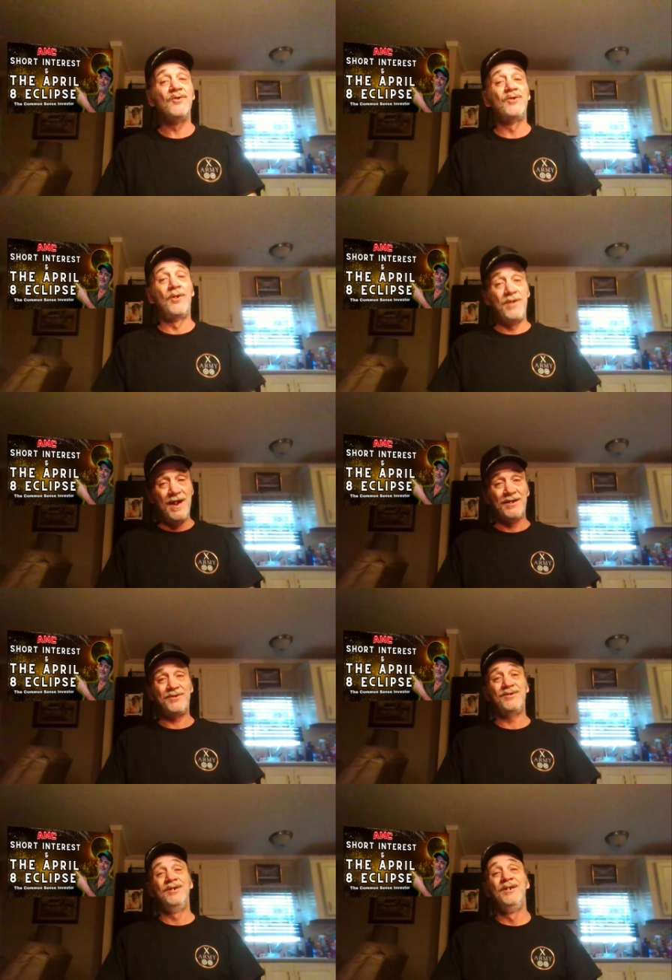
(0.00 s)
So
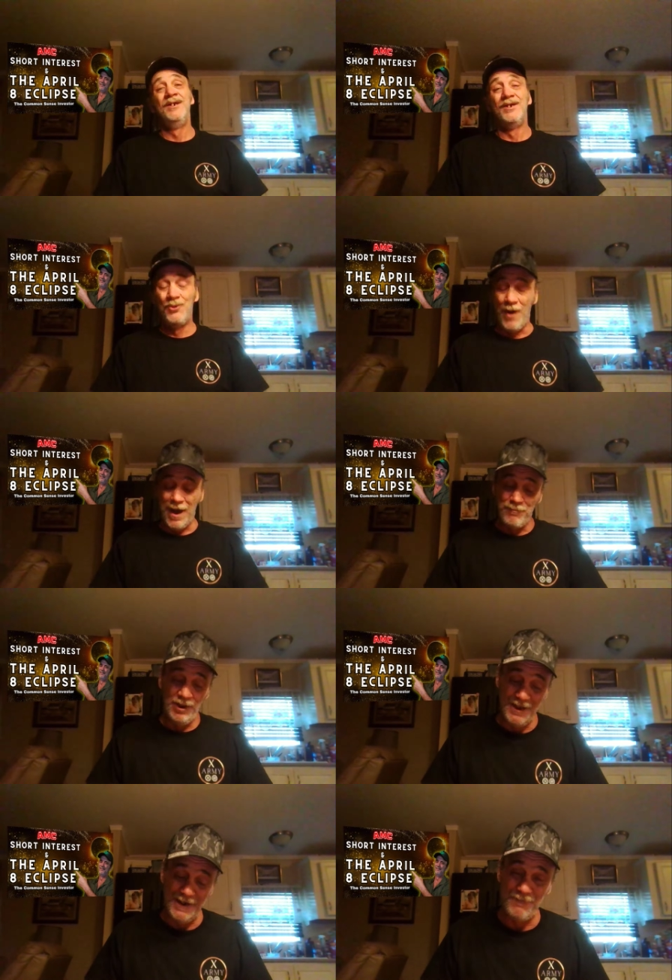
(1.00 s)
yes, do I
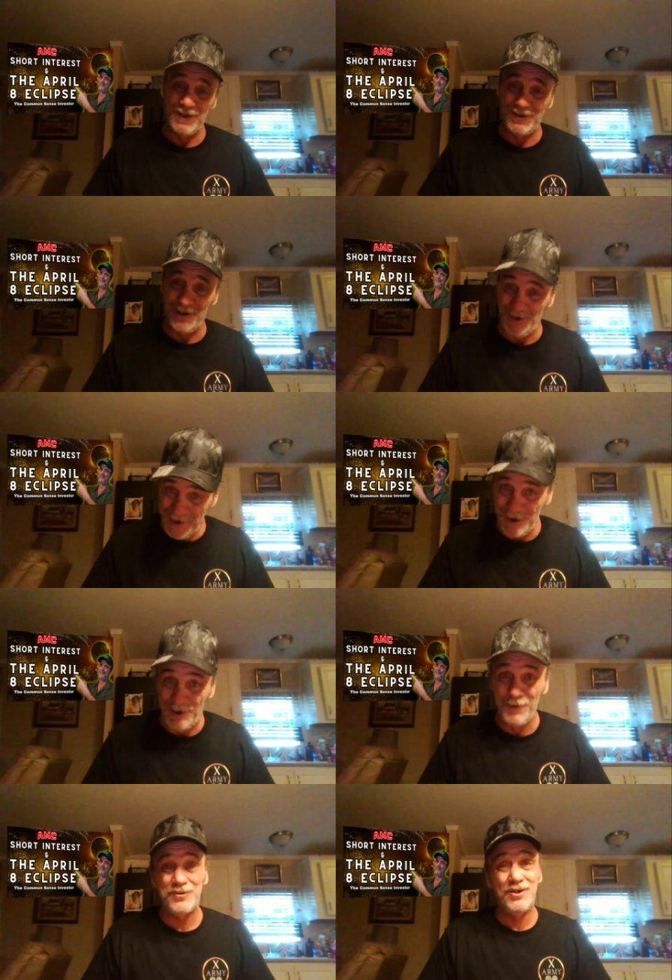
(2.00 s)
believe that the
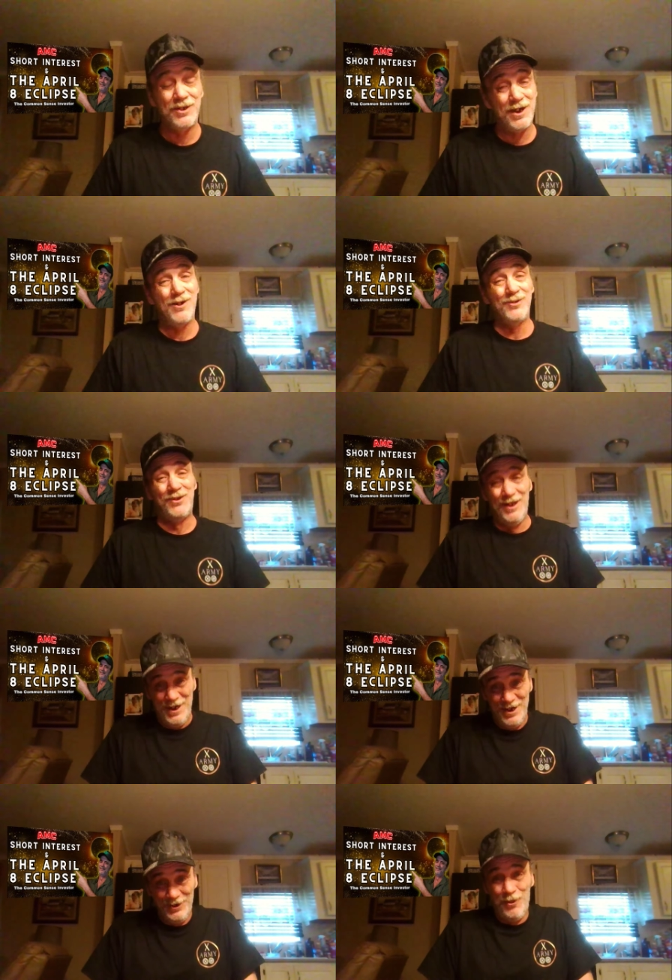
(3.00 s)
eclipse could cause
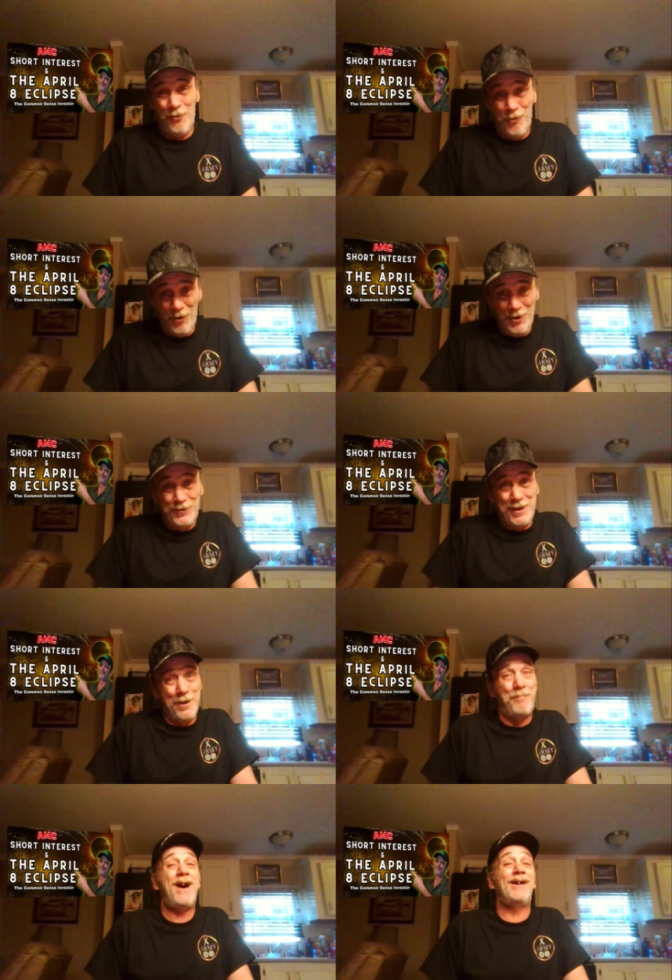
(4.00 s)
the end of the world, the
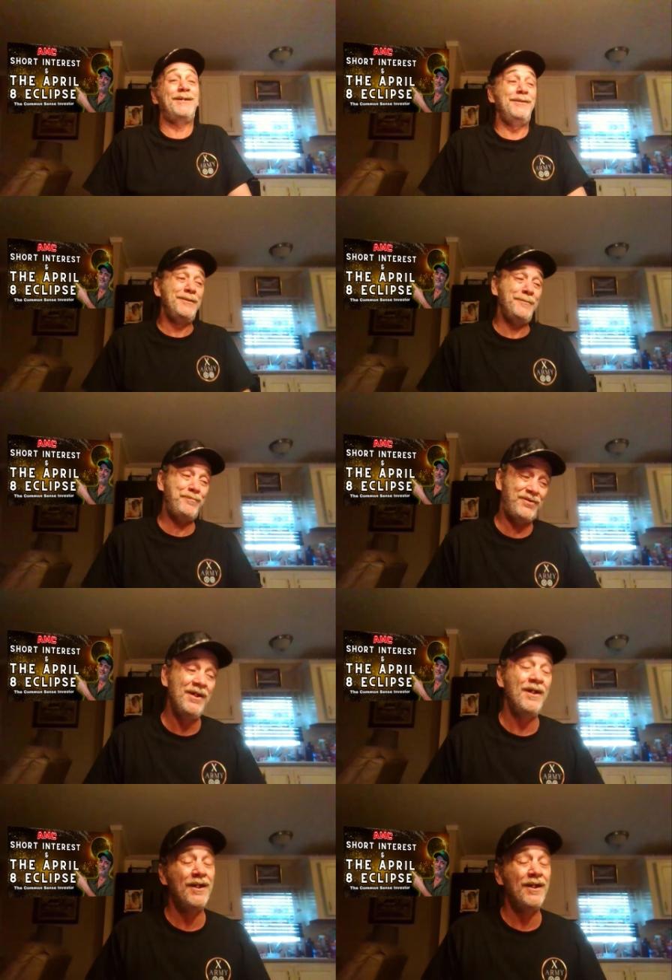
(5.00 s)
apocalypse?